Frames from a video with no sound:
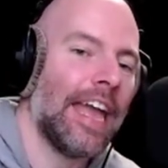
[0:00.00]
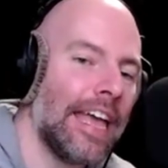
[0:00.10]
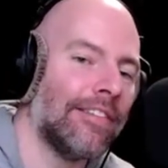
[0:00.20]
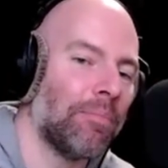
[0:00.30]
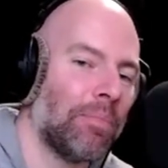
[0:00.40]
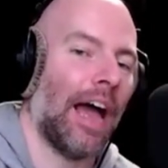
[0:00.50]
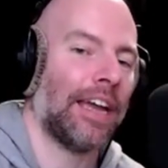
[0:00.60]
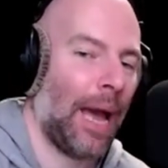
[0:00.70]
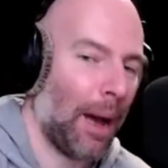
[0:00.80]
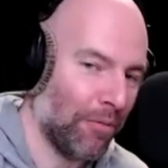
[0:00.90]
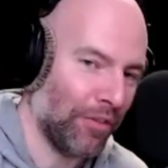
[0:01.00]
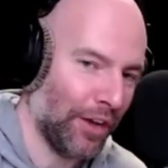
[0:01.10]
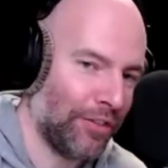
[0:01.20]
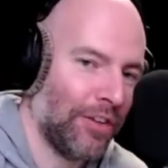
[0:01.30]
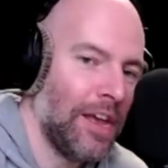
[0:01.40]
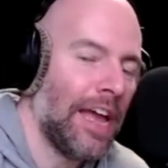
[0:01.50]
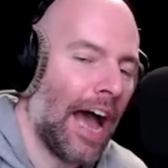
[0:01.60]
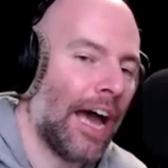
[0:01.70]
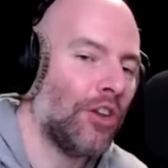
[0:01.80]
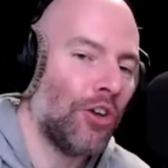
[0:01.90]
here's the blank canvas
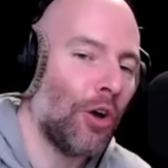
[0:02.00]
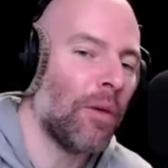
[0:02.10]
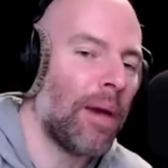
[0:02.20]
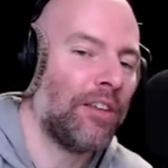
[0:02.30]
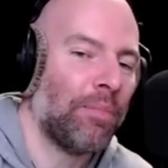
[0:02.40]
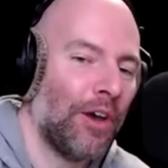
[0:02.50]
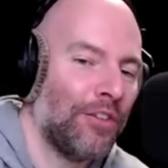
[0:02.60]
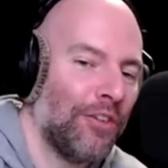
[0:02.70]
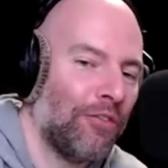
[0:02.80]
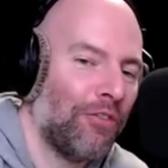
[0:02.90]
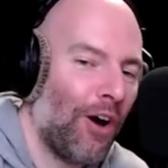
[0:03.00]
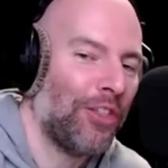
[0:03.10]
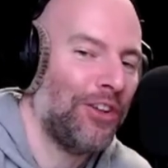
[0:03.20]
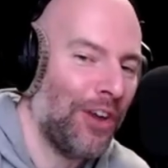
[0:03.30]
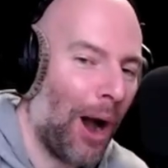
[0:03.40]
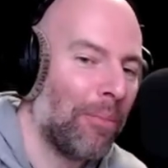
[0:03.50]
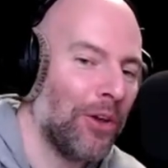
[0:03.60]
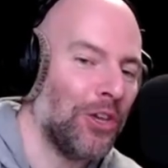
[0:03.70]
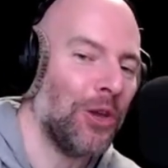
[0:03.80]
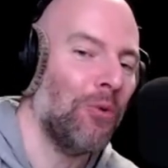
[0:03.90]
and you're the best person for the job.
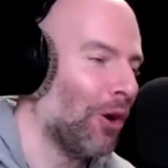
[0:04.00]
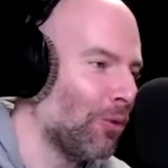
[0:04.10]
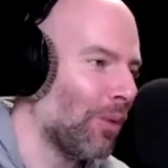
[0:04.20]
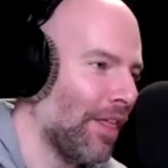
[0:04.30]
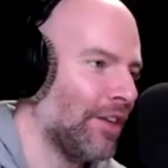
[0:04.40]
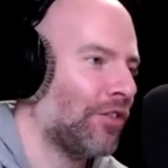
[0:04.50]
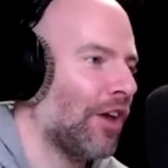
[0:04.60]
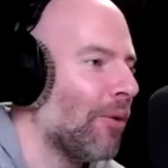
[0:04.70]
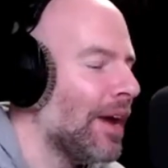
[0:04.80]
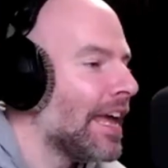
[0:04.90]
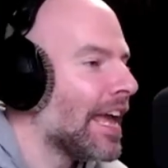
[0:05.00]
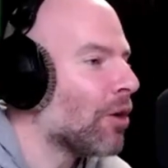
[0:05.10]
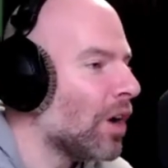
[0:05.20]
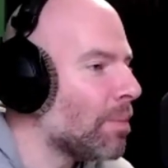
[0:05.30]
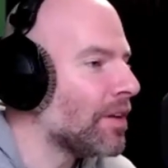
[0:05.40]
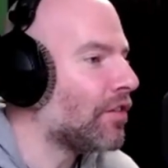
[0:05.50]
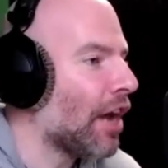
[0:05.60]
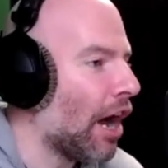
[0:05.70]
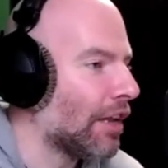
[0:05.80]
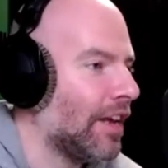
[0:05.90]
You run with it. So it will be
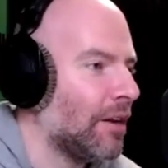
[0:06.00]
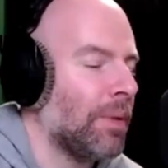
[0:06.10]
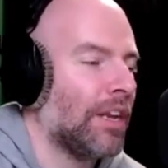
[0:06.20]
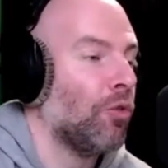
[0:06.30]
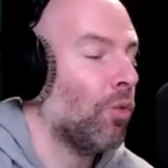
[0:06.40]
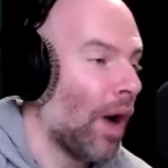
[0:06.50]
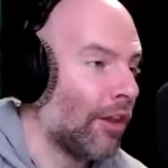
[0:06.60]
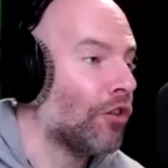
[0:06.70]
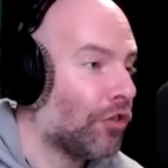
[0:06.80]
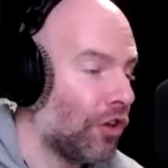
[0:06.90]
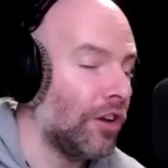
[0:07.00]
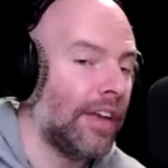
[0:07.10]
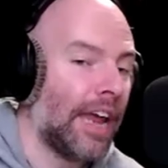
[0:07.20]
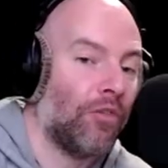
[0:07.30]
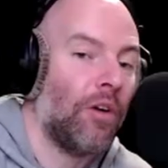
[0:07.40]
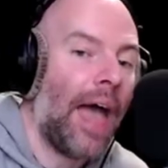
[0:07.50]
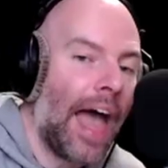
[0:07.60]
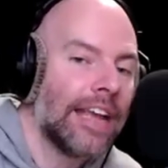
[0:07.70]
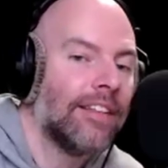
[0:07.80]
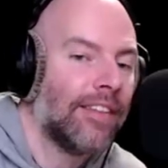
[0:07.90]
starting, on Sunday from
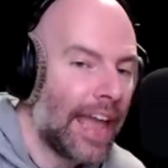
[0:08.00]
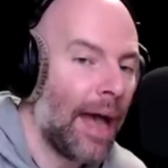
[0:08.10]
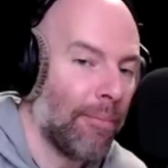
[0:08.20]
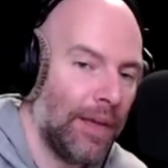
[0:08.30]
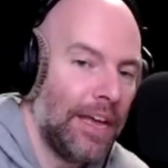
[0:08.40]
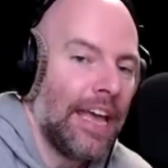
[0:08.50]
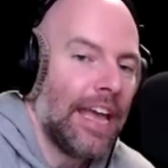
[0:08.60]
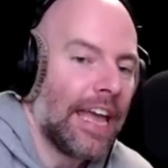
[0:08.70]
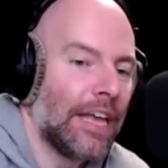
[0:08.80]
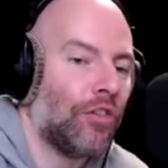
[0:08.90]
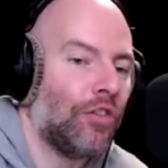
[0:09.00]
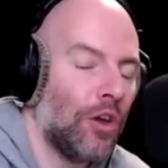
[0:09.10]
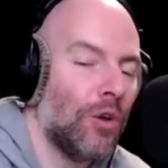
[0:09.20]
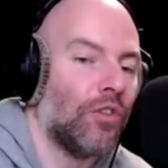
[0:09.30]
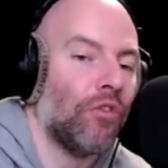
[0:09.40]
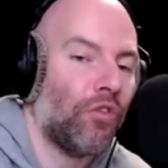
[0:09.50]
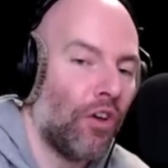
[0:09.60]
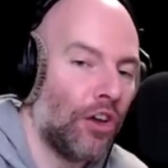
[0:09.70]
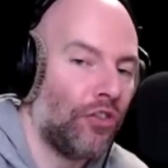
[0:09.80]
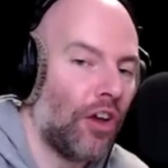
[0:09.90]
8 a.m. is Sue's
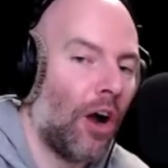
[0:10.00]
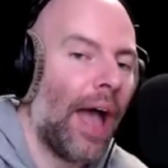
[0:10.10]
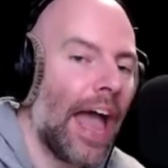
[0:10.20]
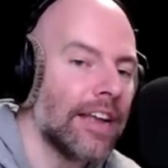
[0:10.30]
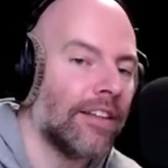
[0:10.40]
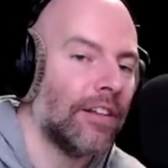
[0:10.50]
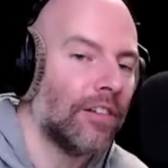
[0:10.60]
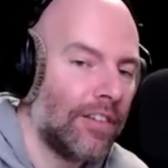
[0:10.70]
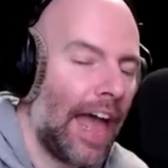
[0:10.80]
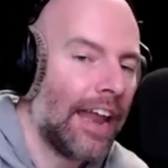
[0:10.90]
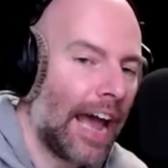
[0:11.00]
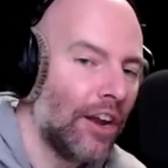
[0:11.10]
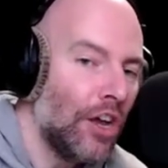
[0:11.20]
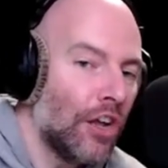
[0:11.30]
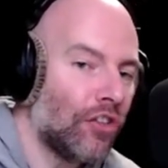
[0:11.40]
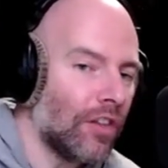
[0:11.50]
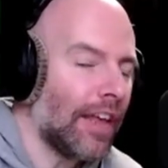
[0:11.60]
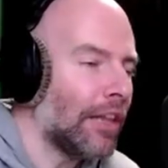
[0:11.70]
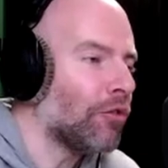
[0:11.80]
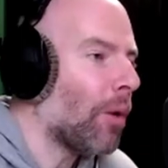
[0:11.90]
first show, 8 till 10. And just
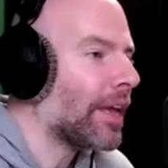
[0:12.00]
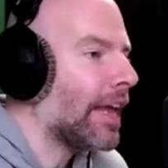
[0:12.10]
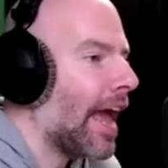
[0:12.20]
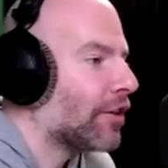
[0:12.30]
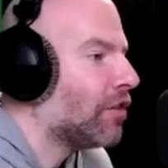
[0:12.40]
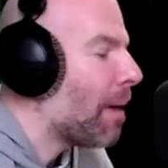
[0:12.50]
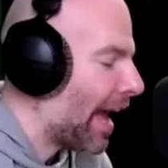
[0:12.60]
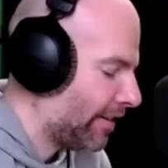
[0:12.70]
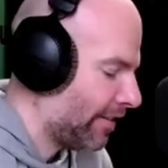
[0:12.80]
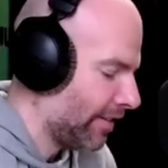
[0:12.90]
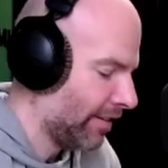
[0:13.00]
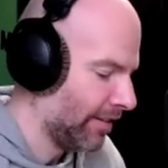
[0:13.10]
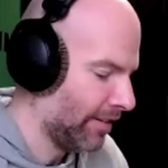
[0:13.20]
tell us what we can expect.